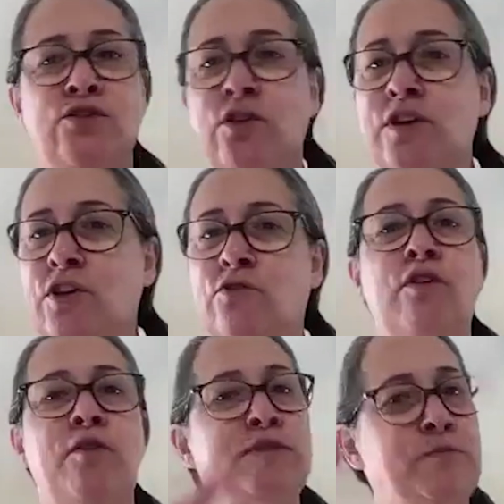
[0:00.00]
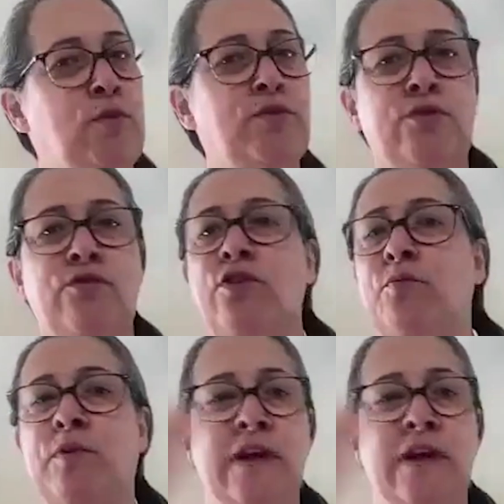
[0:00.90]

join the group, support the group,